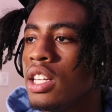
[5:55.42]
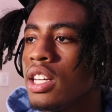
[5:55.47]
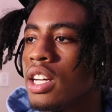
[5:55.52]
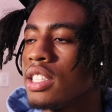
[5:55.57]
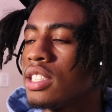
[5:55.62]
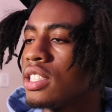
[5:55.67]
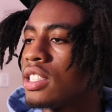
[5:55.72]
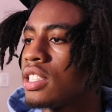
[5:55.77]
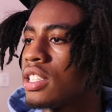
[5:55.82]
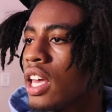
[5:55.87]

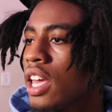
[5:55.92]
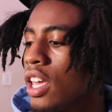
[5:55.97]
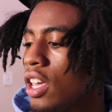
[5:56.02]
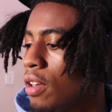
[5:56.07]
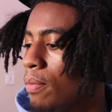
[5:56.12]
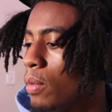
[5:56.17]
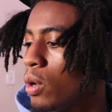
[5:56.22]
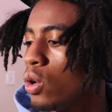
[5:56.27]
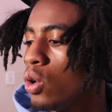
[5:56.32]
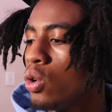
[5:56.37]
does the
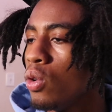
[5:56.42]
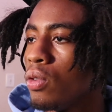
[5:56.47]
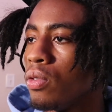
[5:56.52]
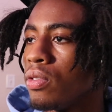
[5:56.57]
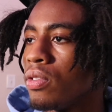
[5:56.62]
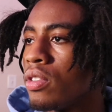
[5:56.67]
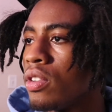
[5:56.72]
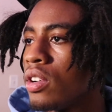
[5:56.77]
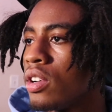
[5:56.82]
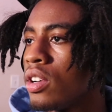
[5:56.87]
same move.
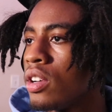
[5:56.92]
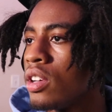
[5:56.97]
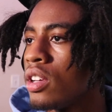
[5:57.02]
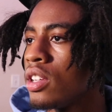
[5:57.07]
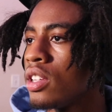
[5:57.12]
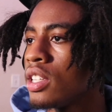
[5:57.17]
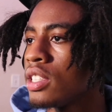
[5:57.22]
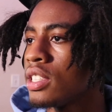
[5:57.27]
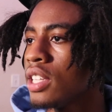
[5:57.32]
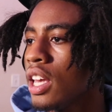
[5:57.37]

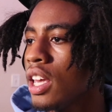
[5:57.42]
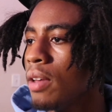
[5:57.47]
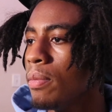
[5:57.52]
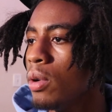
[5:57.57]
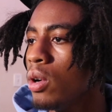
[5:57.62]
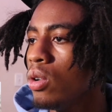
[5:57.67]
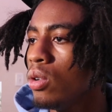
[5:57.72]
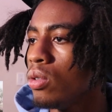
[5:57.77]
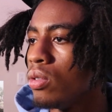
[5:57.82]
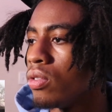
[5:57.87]
The same
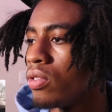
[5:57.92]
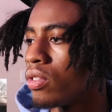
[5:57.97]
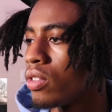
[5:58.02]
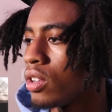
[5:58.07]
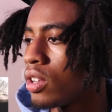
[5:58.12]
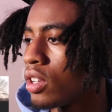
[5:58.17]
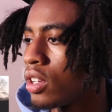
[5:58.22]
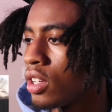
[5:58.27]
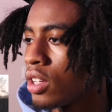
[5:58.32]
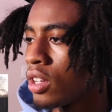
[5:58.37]
move.
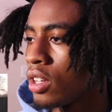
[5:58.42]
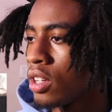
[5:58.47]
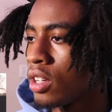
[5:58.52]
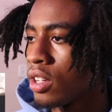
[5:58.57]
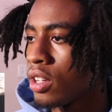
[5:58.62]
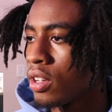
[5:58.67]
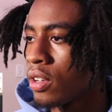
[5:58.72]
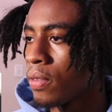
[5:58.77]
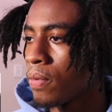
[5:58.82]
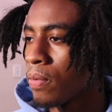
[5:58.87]

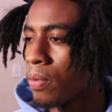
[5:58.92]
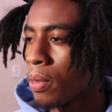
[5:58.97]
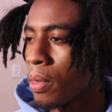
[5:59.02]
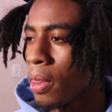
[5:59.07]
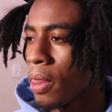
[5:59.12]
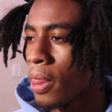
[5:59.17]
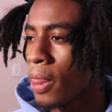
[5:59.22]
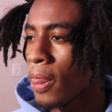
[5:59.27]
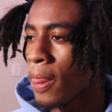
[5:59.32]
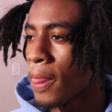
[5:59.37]

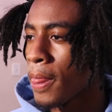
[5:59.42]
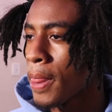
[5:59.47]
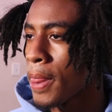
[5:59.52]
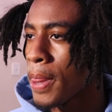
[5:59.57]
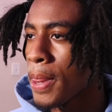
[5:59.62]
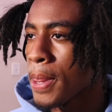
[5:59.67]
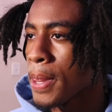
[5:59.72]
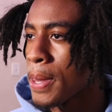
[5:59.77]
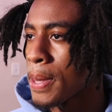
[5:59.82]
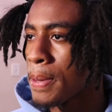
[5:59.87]
Hey, man.